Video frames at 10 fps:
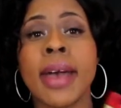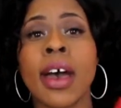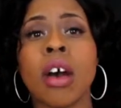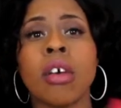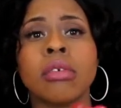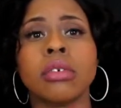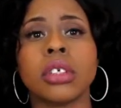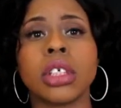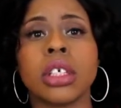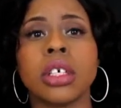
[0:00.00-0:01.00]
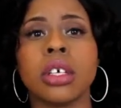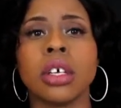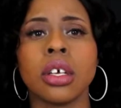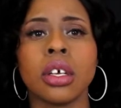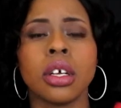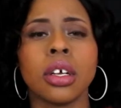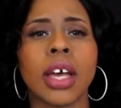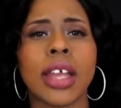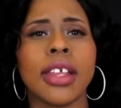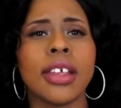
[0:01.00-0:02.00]
out,
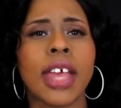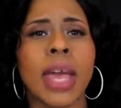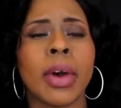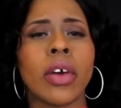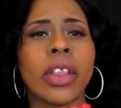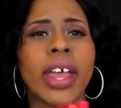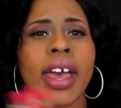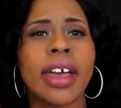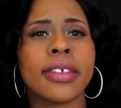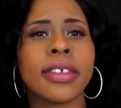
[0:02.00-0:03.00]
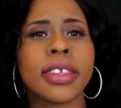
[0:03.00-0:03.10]
I think these came out I